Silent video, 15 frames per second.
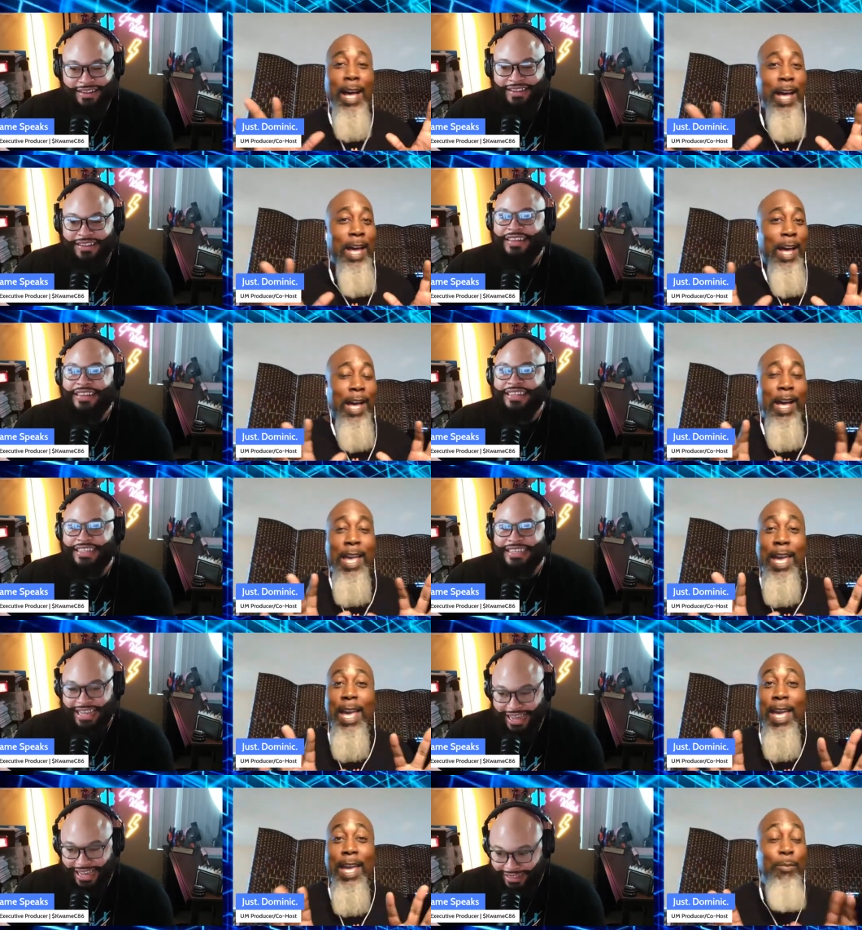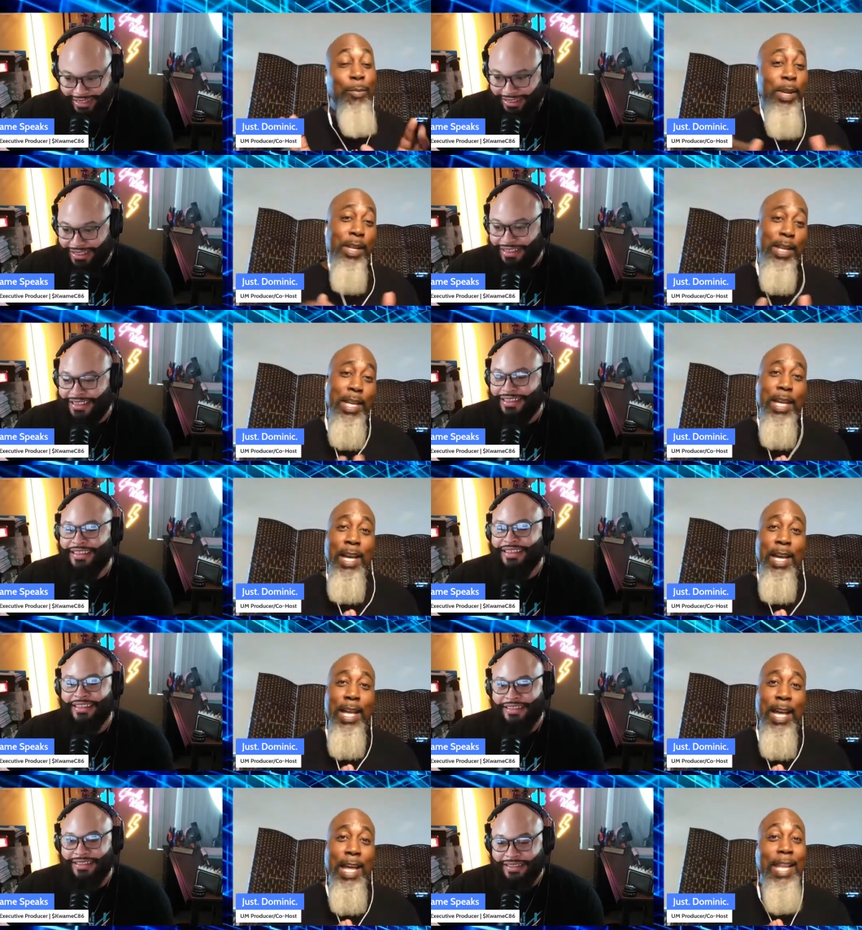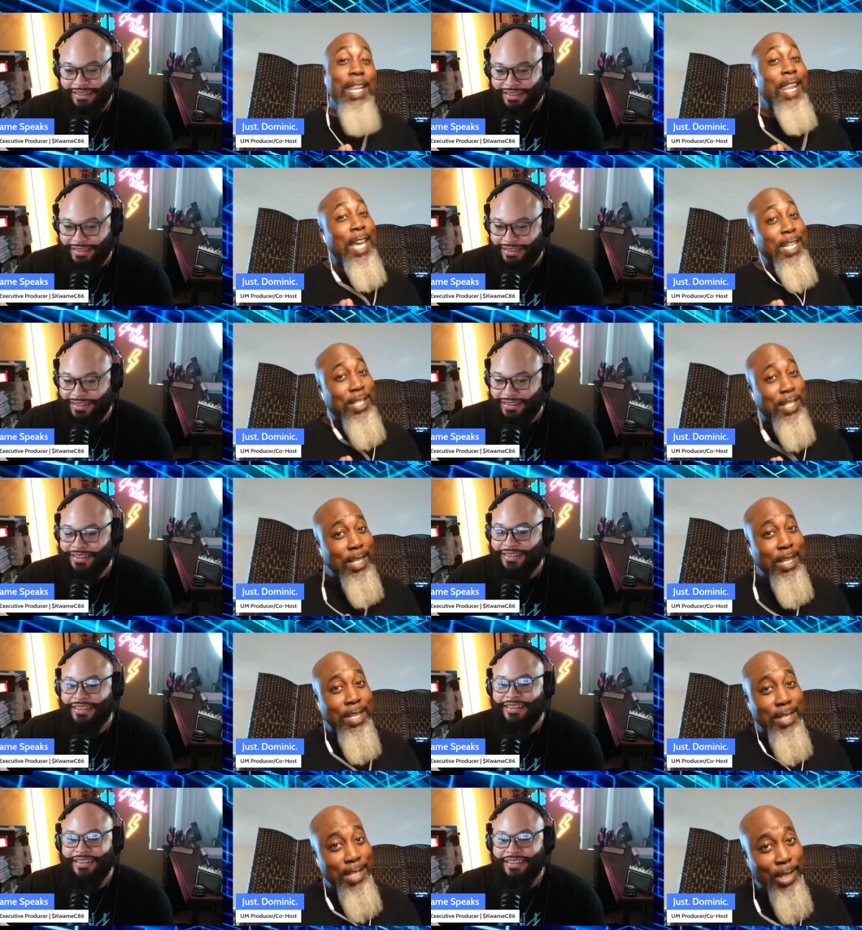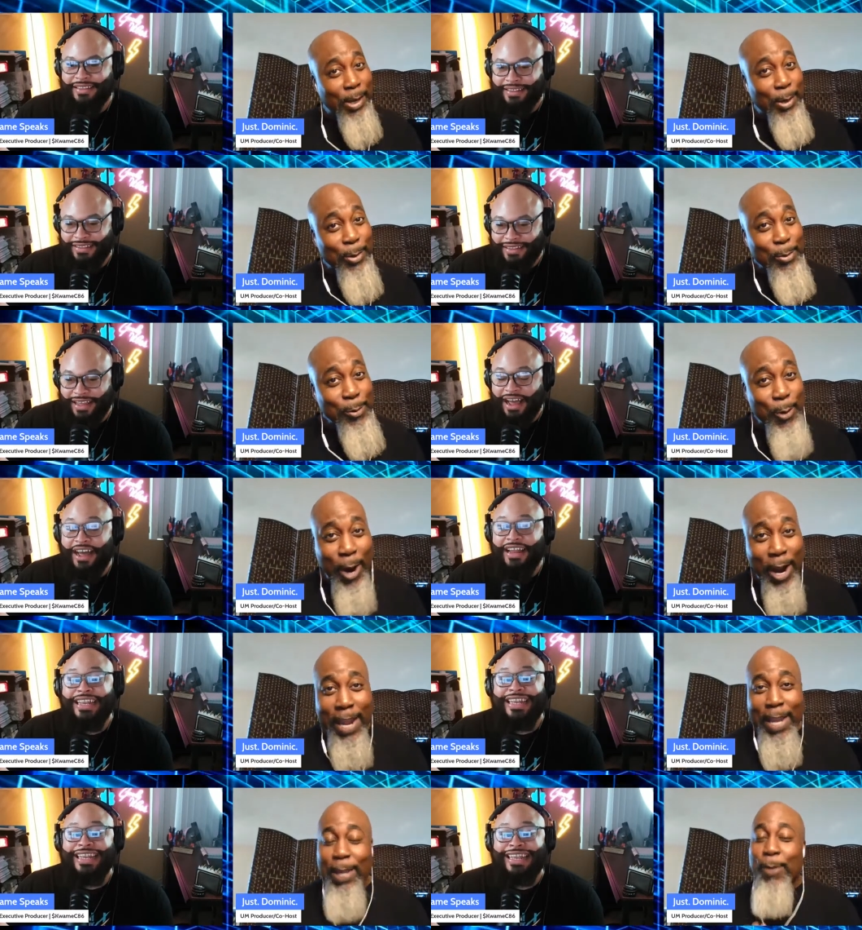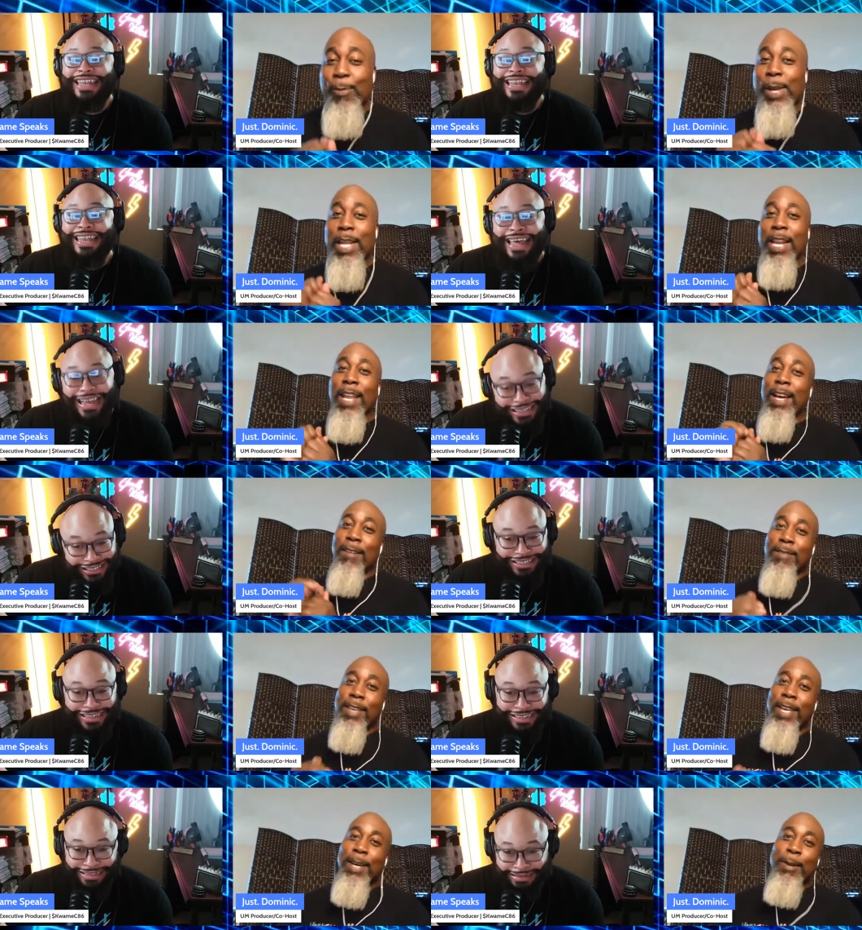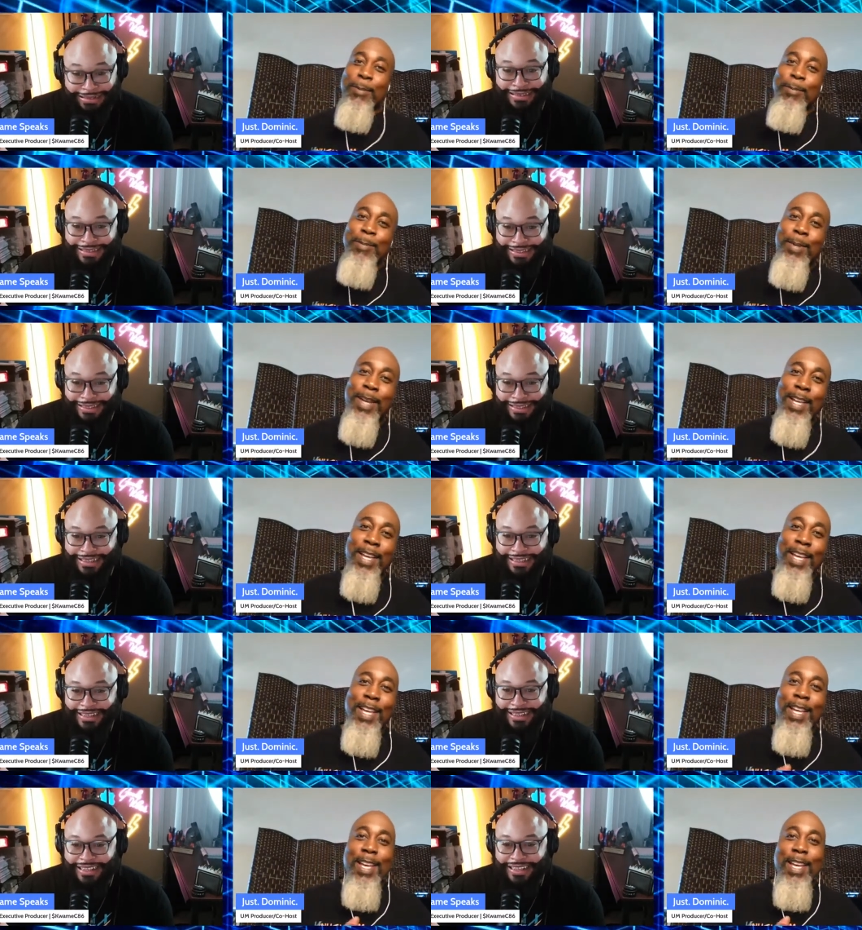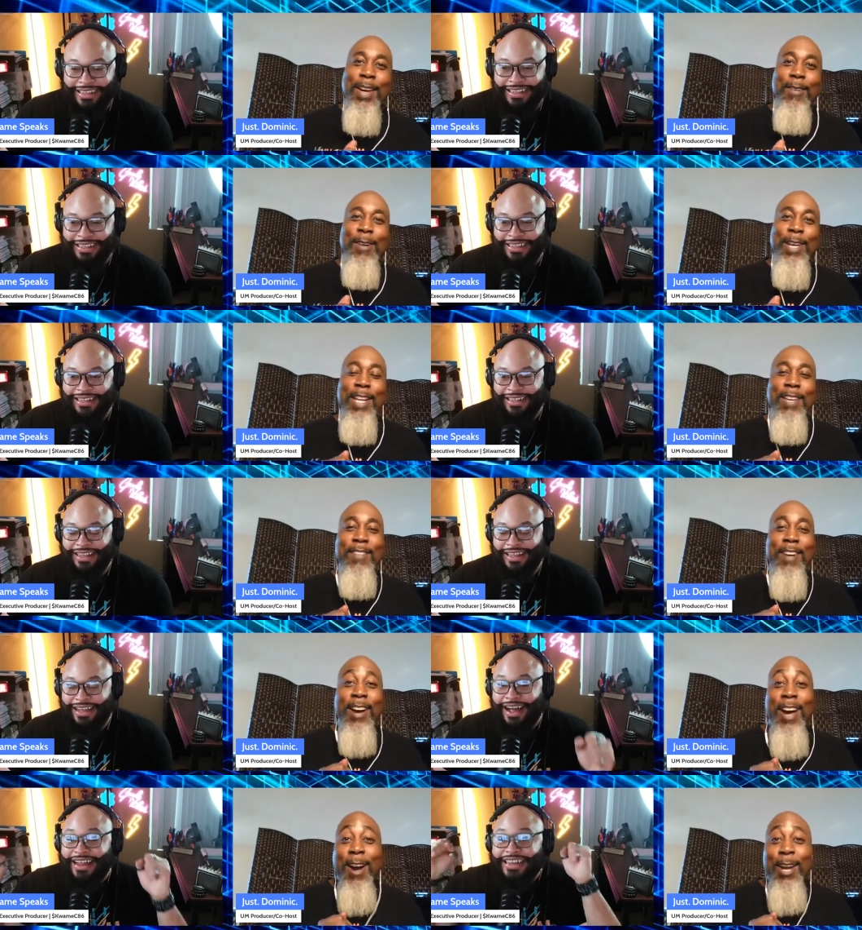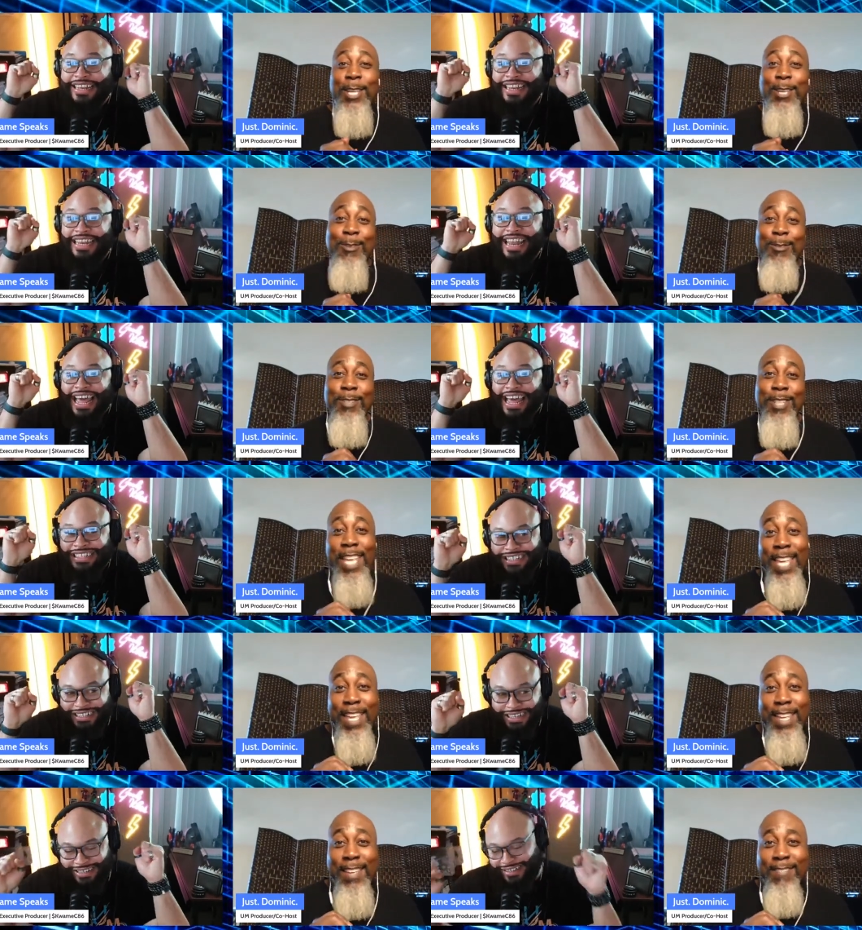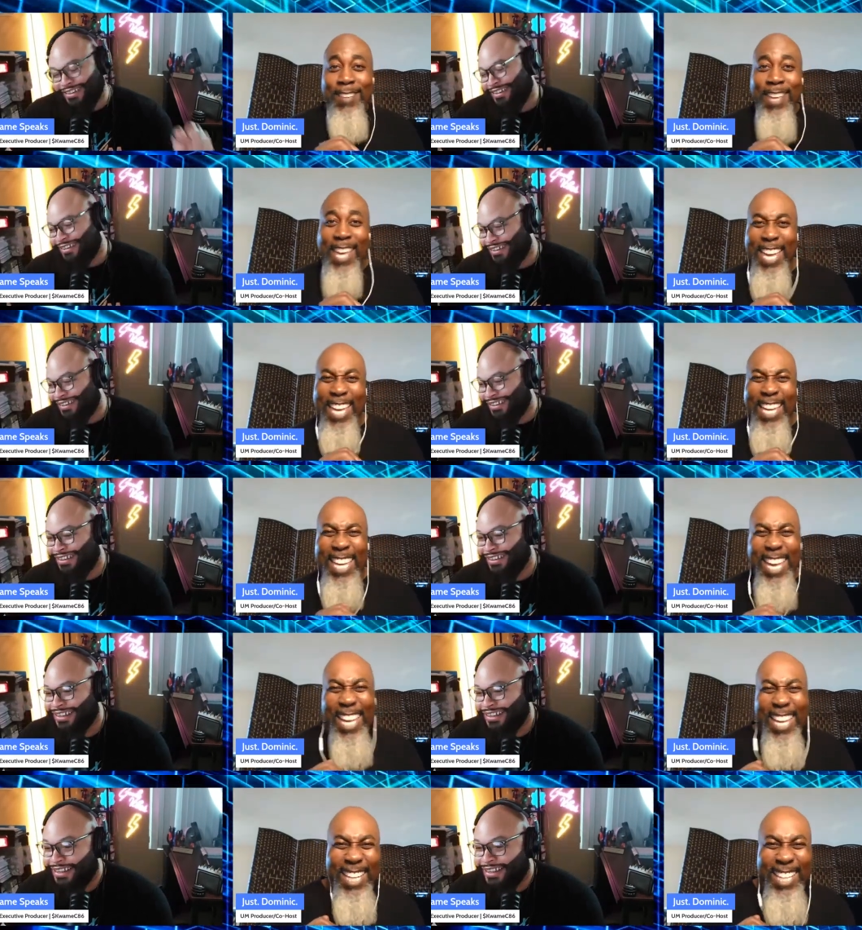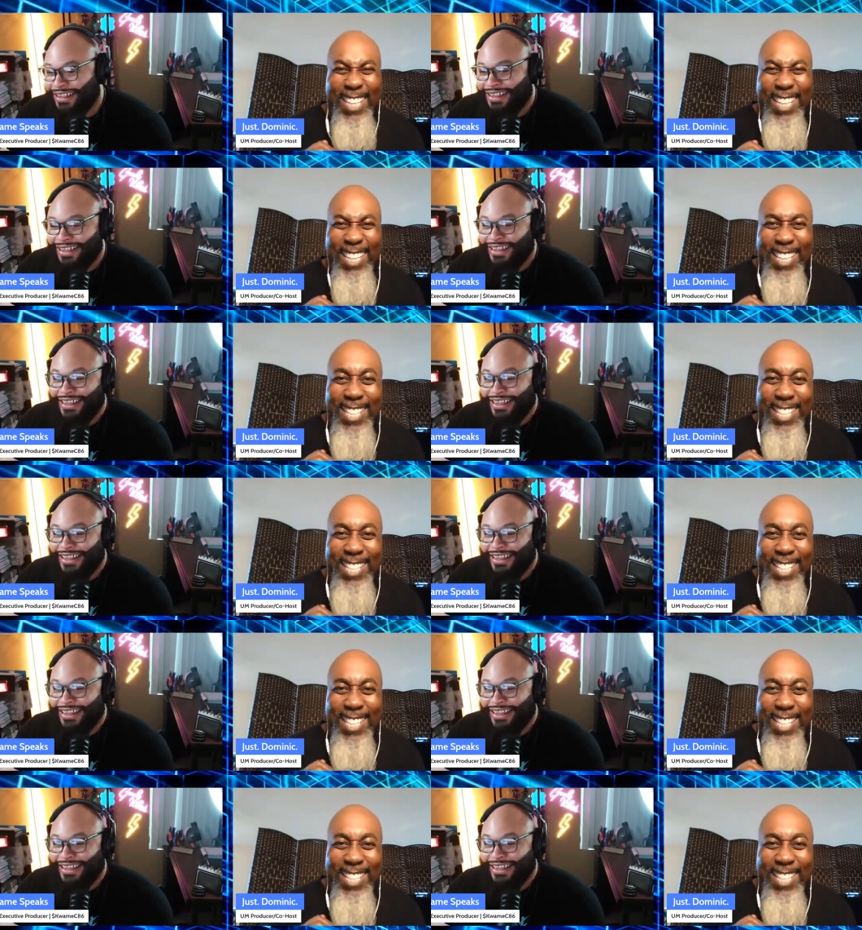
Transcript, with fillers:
Speaker 1: Uh, yes. a, really a, a, legend in his own right. Legend. We love him love. are you living